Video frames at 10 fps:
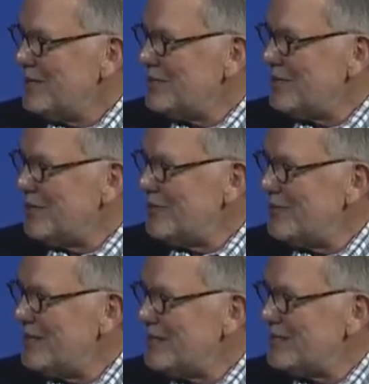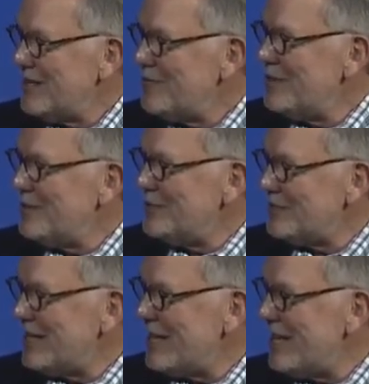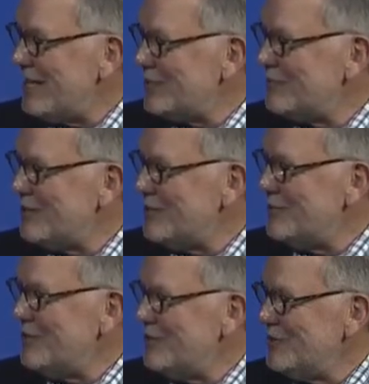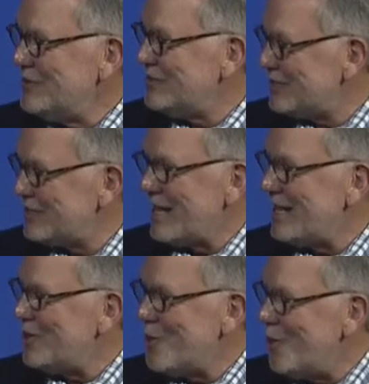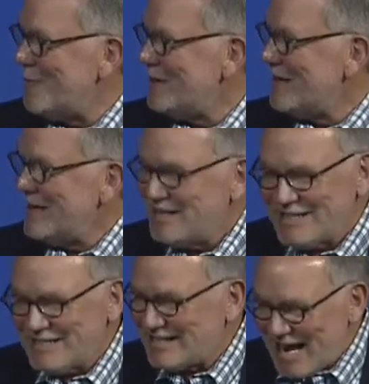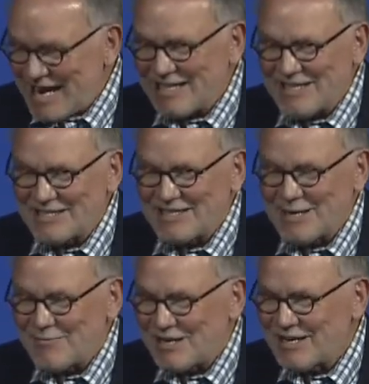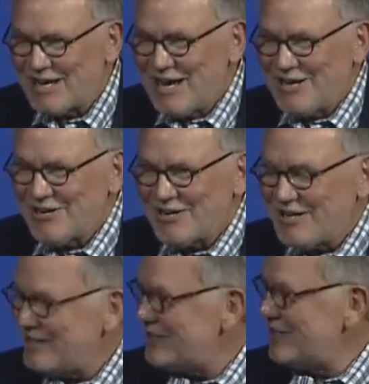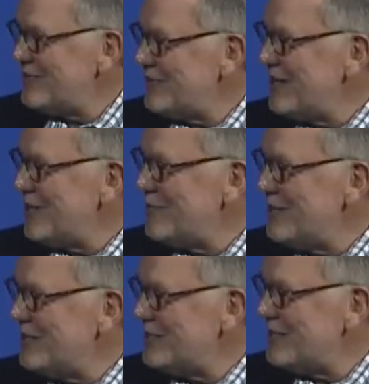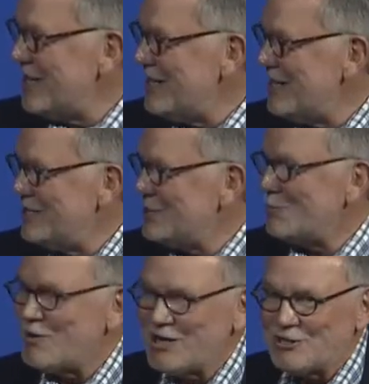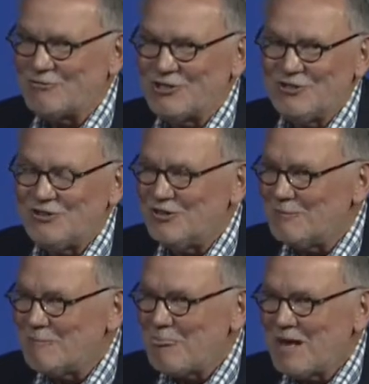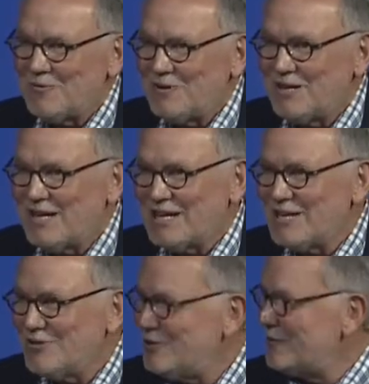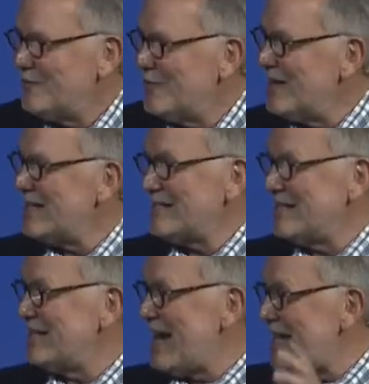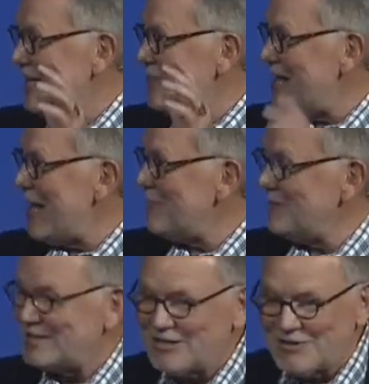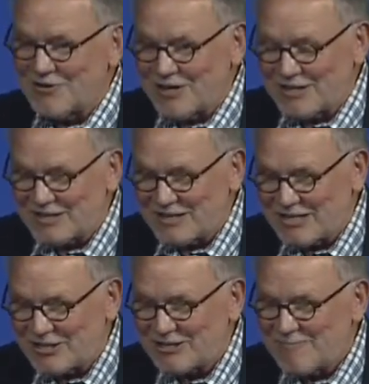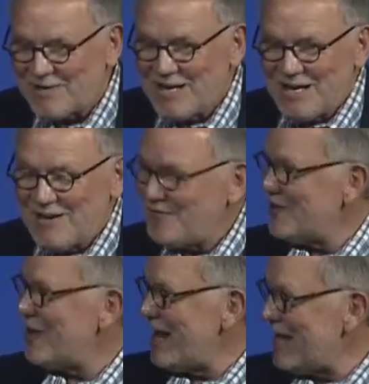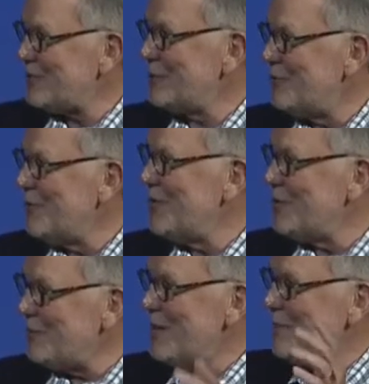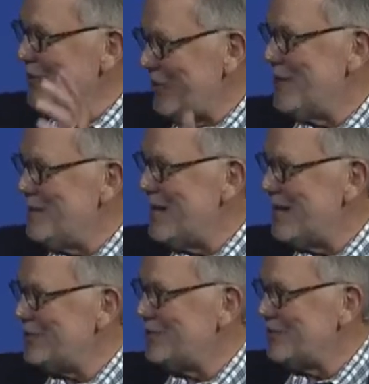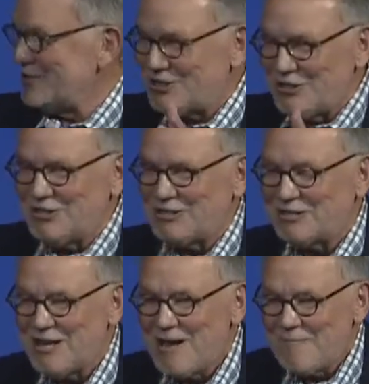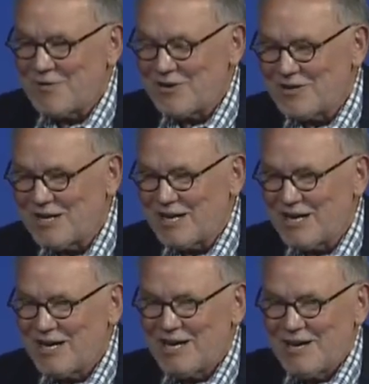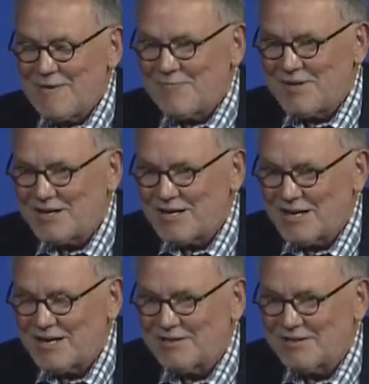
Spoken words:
So it's not what you say, it's what you do. It's just like at home. It's exactly the same thing. Your kids don't care what you say, they just watch what you do. Well, I got news for you. That's exactly what happens in an organization. If you're an asshole, then your people are going to be assholes. Excuse us. Okay? Okay.